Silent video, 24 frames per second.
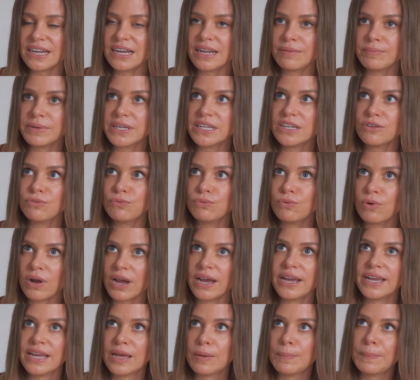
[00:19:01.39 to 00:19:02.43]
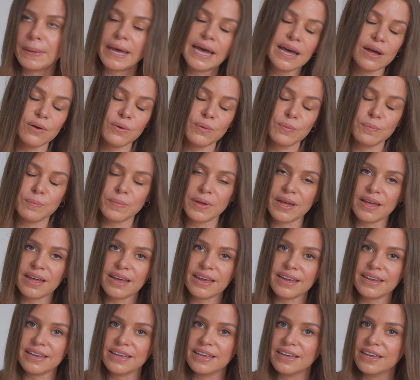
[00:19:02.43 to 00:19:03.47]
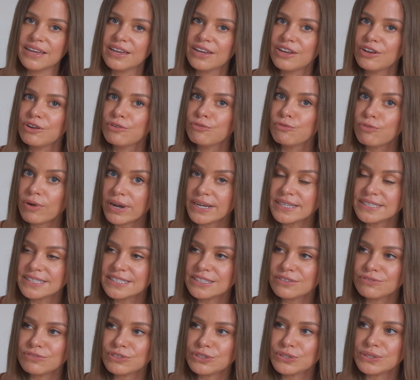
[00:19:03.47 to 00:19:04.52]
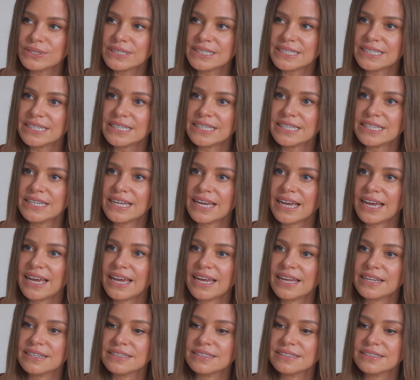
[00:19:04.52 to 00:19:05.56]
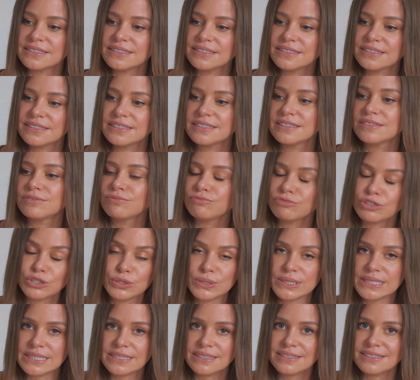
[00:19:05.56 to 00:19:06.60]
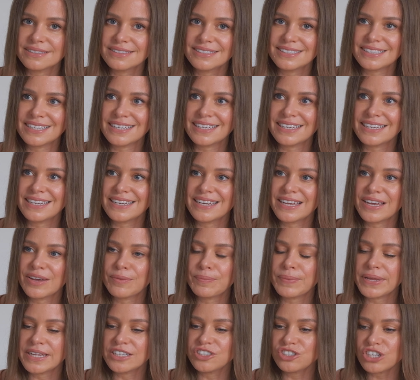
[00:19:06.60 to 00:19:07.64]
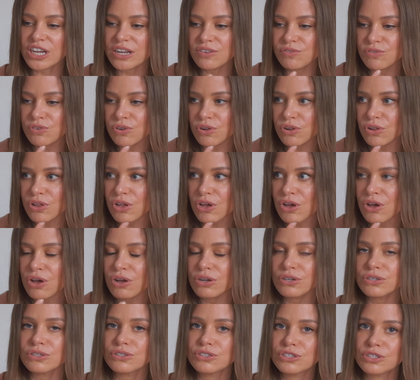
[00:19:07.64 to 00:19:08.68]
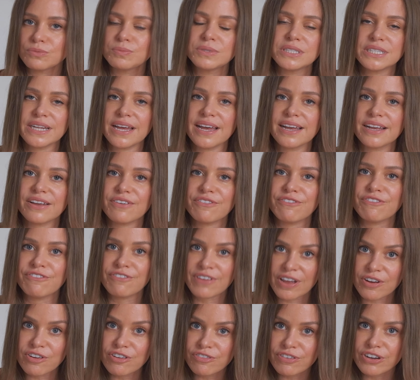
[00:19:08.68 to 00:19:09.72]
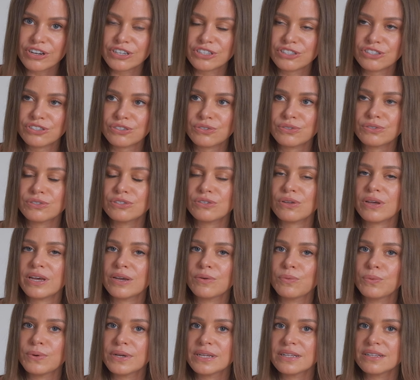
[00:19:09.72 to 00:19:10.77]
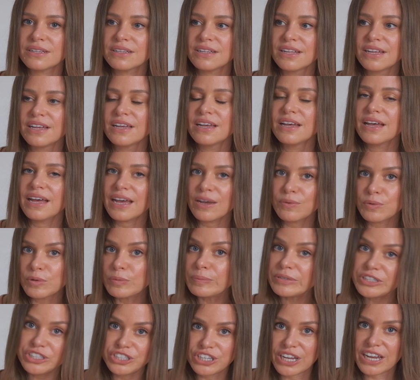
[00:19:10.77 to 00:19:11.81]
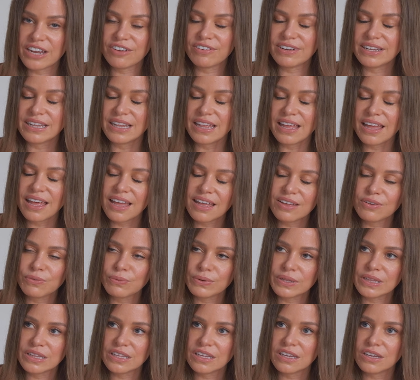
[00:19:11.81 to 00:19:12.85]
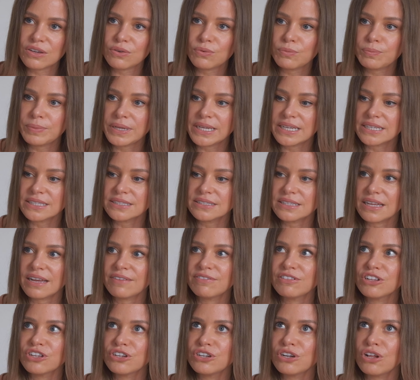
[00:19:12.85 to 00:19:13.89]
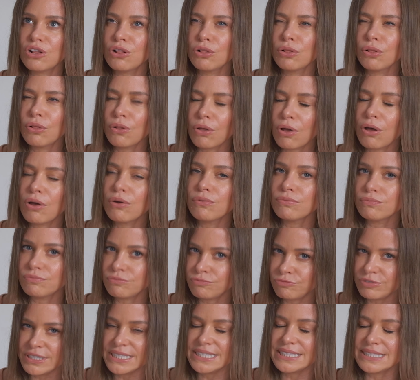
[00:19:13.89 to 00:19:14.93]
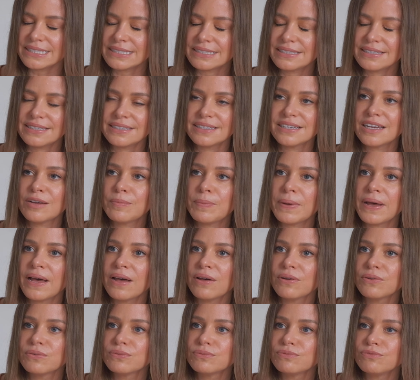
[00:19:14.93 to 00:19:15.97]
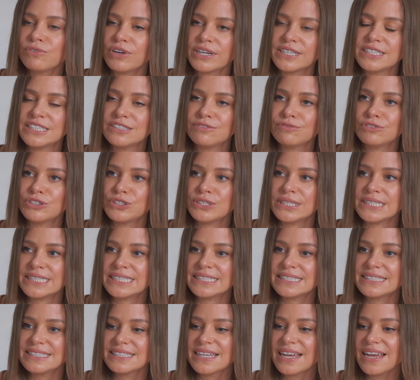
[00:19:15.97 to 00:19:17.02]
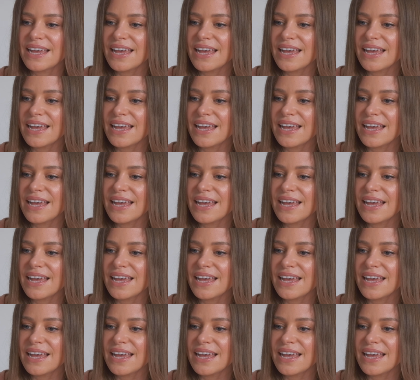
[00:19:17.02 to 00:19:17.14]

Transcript: And I'm going to write about my writing routine and routines in um, in general on Substack very very soon. So I will I will be sharing that with you because I've learned a lot recently about writing routines.